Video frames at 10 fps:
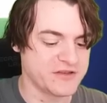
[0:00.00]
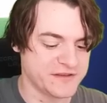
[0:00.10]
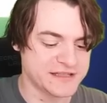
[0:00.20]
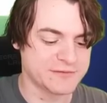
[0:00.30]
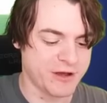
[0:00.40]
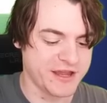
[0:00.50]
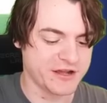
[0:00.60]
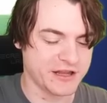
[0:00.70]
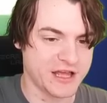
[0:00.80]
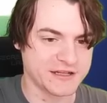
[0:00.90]
This is why you
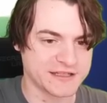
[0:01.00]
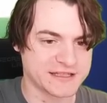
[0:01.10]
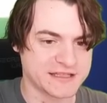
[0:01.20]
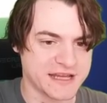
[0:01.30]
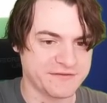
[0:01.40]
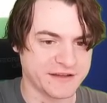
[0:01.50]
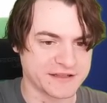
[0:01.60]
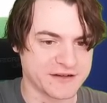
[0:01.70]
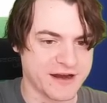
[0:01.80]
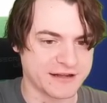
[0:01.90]
gotta learn to say
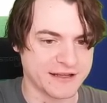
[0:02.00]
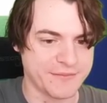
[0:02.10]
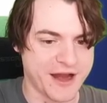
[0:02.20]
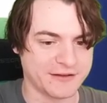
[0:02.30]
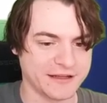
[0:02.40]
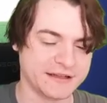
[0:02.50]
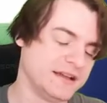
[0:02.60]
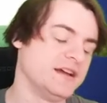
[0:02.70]
things correctly, apparently.